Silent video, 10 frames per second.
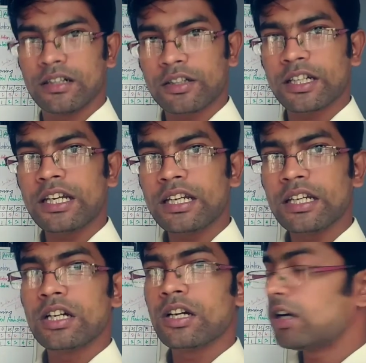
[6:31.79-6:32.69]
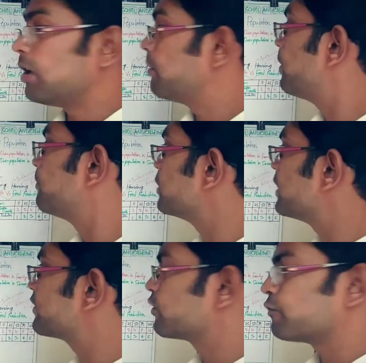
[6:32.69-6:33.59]
Okay,
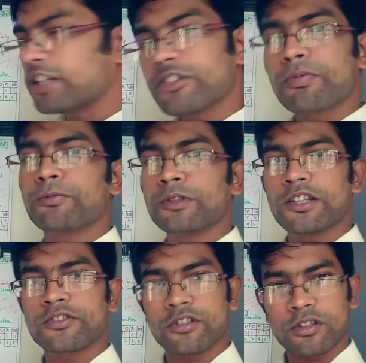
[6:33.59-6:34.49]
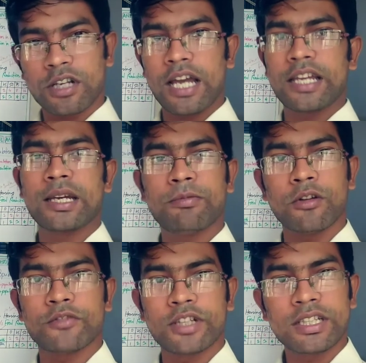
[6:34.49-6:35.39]
population. What is population? I have
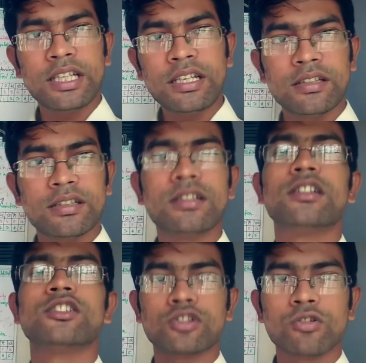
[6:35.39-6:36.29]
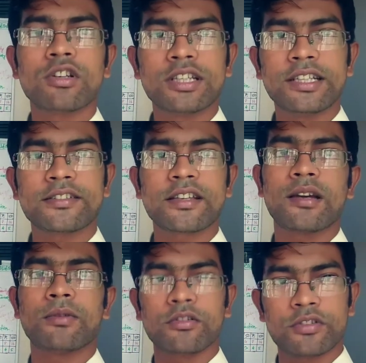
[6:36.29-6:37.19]
already told this.
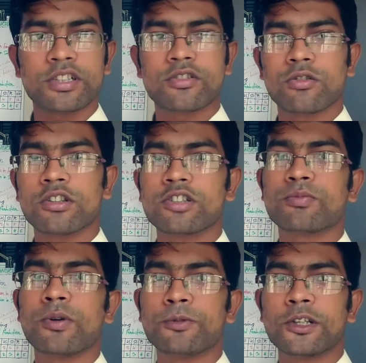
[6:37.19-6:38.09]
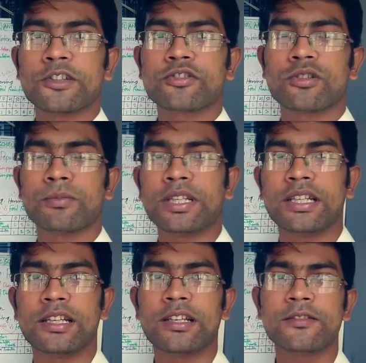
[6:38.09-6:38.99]
Population
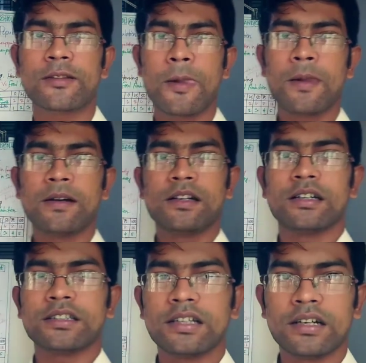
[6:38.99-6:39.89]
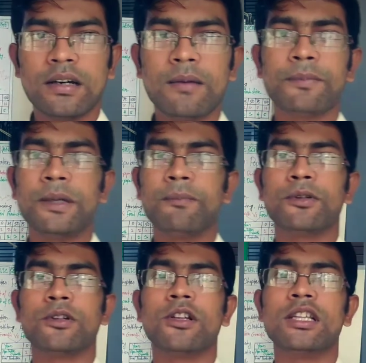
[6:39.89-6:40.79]
means the
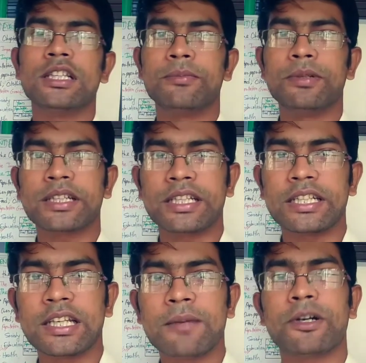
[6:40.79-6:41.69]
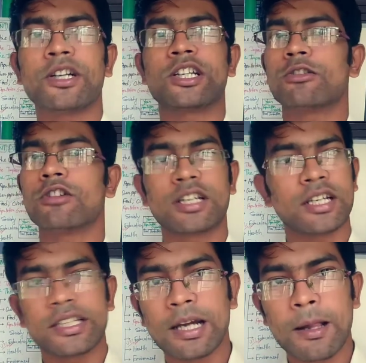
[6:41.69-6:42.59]
people living in a particular
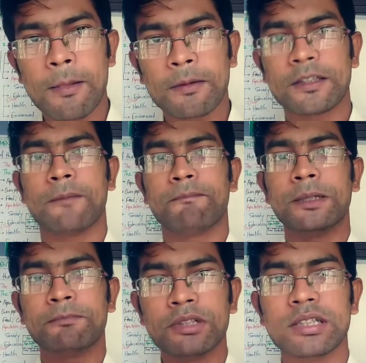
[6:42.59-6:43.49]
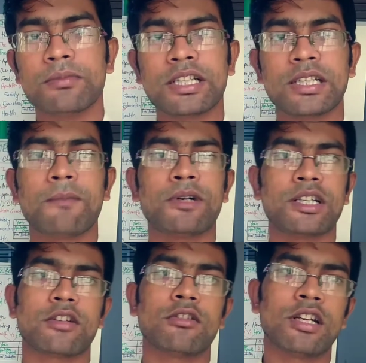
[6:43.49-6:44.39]
area. The people living in a
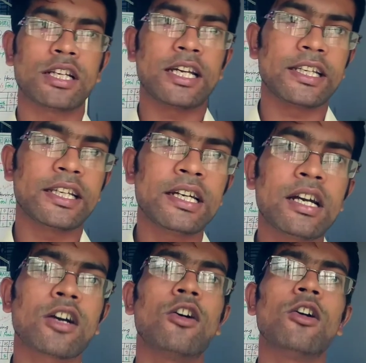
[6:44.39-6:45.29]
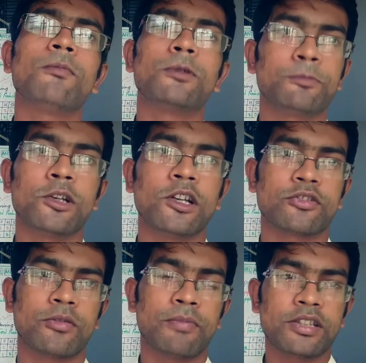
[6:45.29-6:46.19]
particular area called
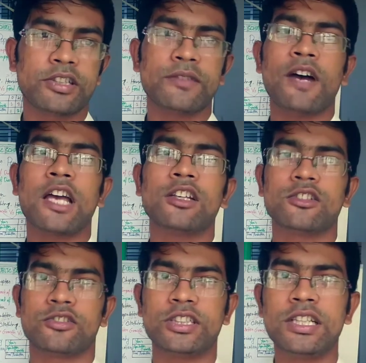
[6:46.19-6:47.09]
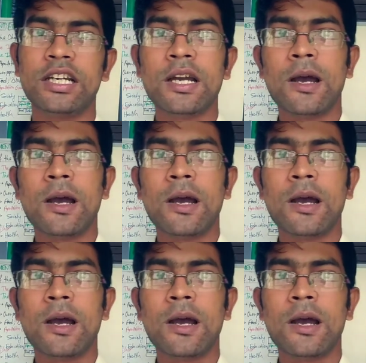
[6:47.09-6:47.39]
population. But in biology,